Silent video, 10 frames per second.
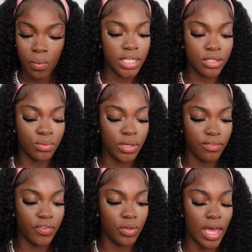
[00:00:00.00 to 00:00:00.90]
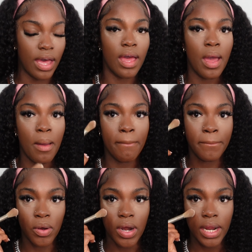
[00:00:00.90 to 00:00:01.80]
This will give you that
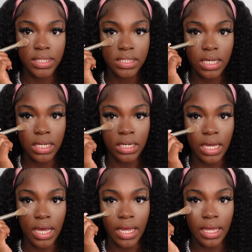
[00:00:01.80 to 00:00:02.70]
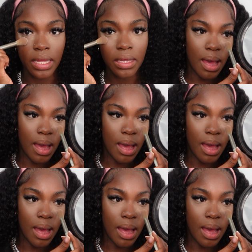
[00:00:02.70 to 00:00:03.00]
bright under eye.